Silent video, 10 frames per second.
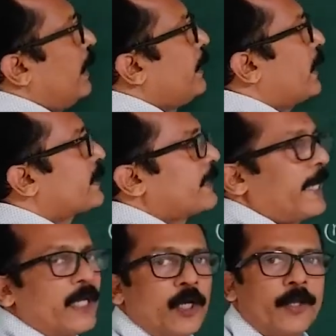Here
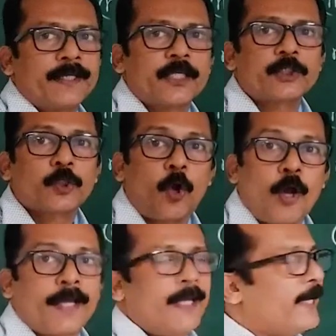cyanide is a
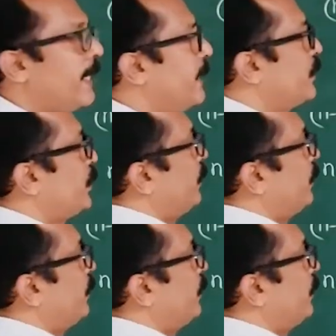strong ligand.